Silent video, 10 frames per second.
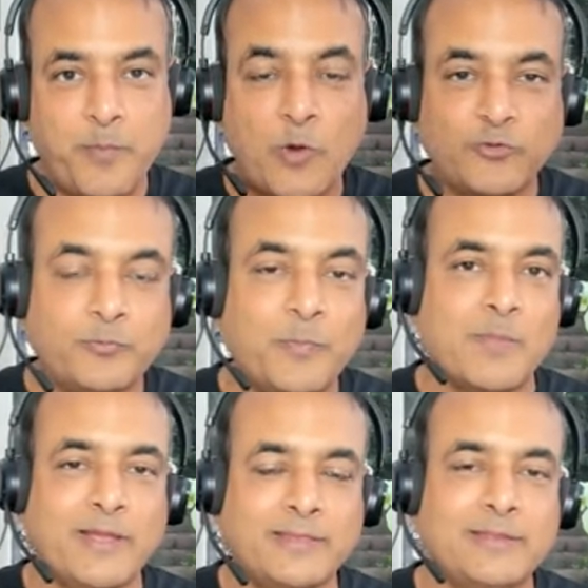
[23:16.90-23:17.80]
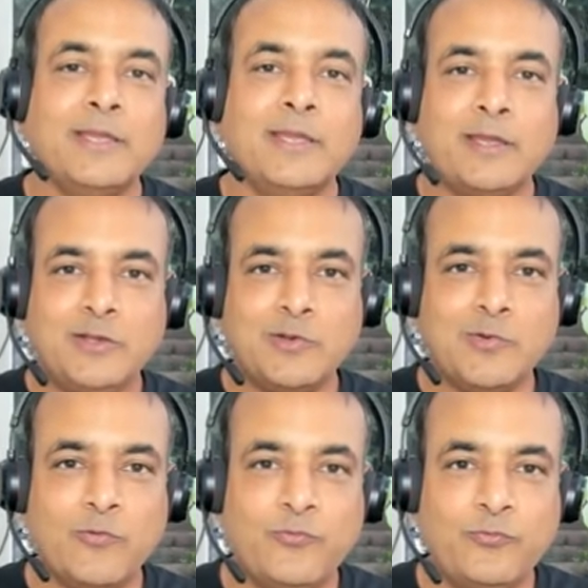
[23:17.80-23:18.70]
pounds per month
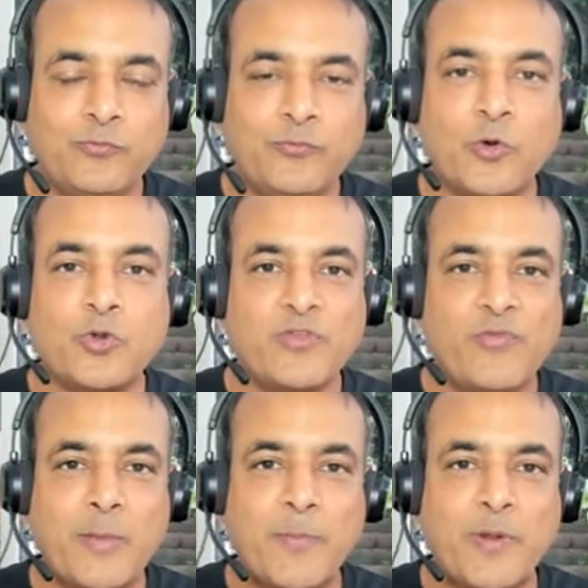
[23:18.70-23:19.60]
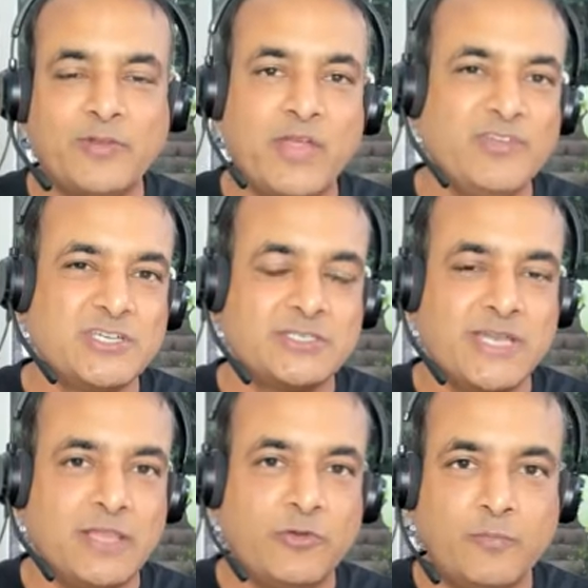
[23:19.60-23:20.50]
to 425 pounds a day, which is
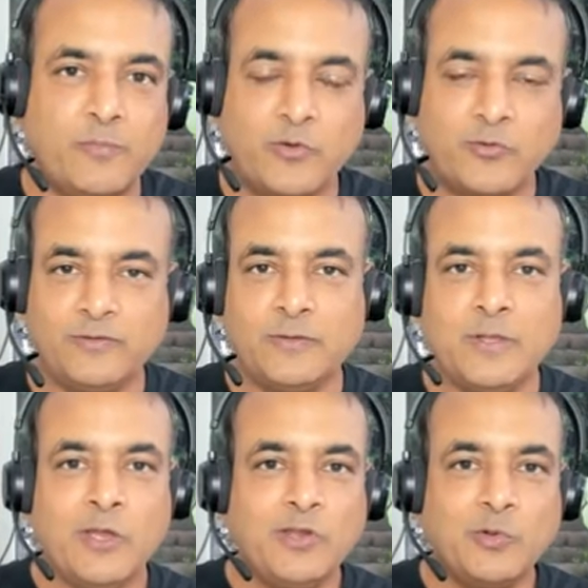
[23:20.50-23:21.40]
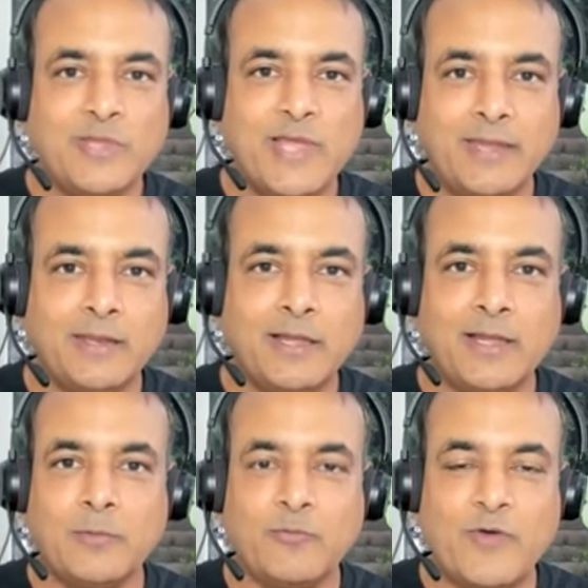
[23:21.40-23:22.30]
10,000 pounds, to then
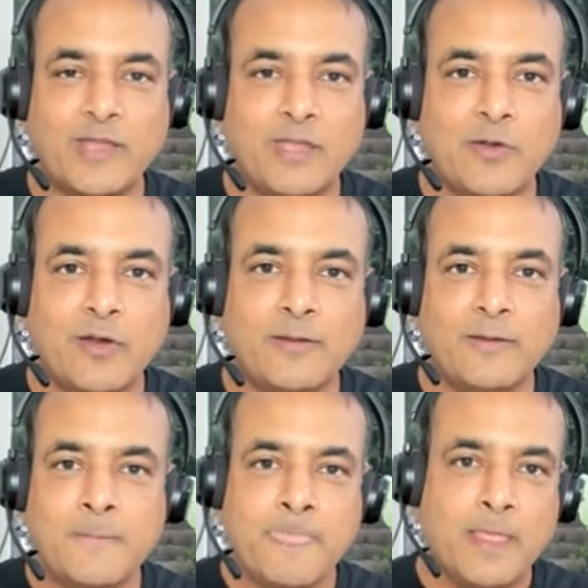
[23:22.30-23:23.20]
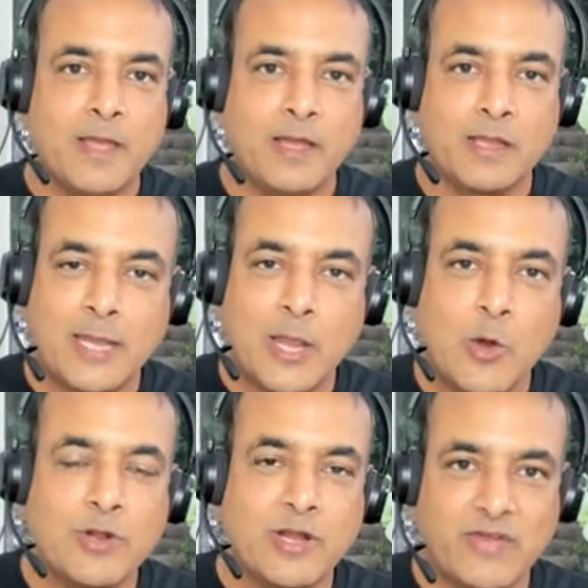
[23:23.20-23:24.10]
working on
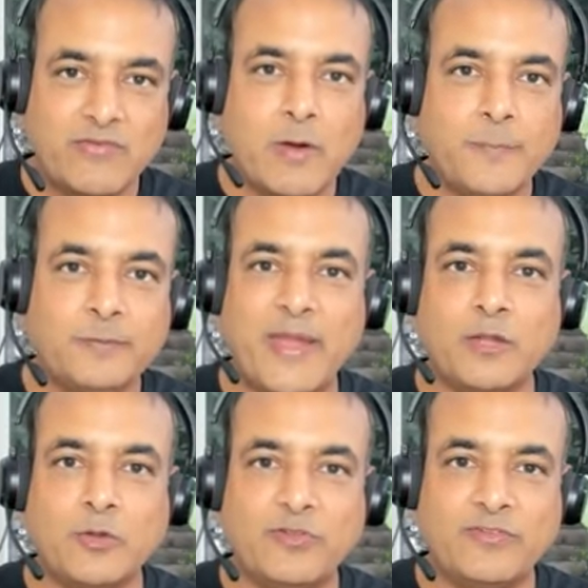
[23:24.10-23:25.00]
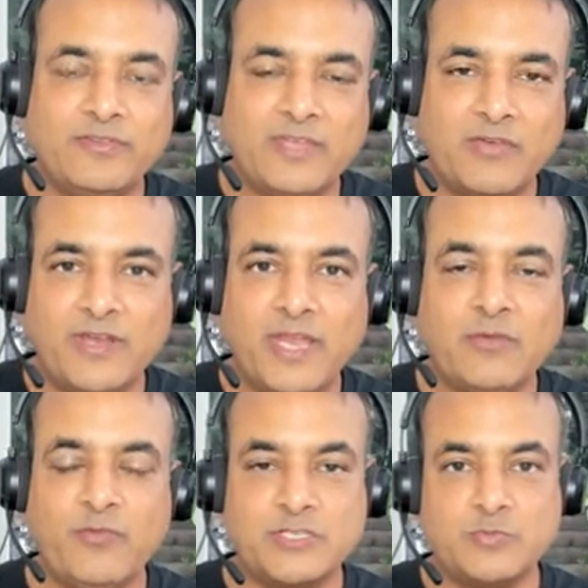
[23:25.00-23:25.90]
cloud DevOps back in
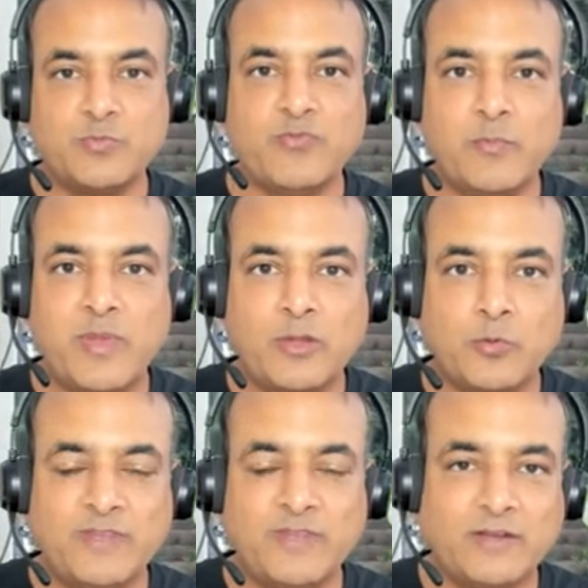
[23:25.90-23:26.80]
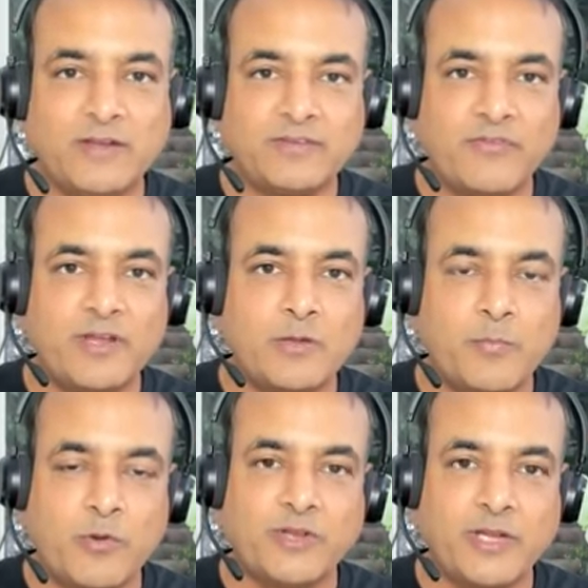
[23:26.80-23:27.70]
2007-8, which is moving me to 600,
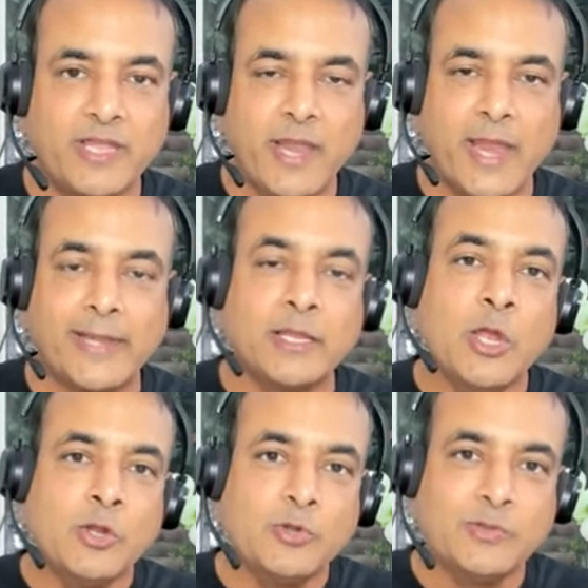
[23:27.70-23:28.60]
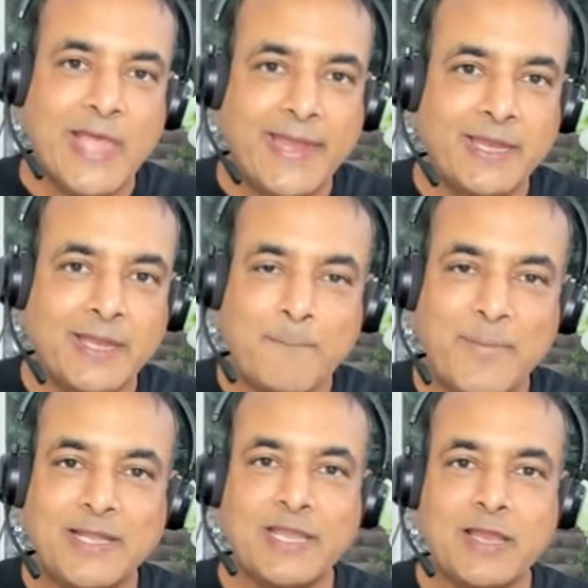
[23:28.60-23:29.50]
700 pounds a day rate, to then
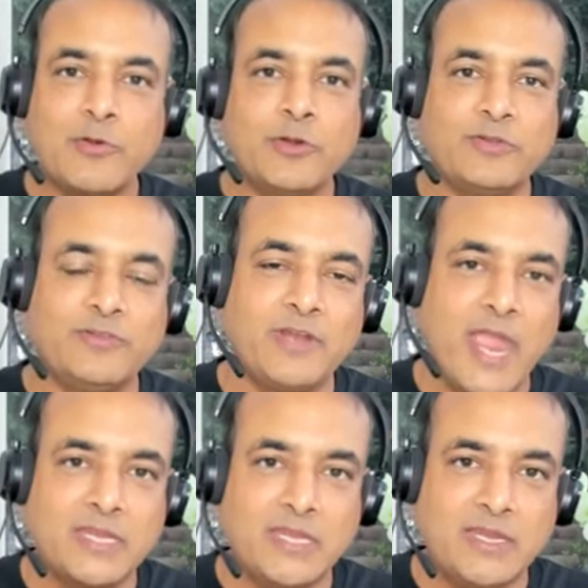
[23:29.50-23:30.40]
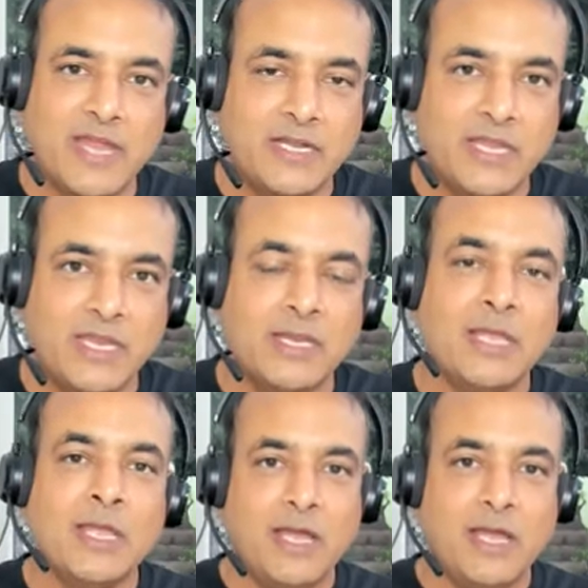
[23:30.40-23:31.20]
multi-cloud in 2018-19,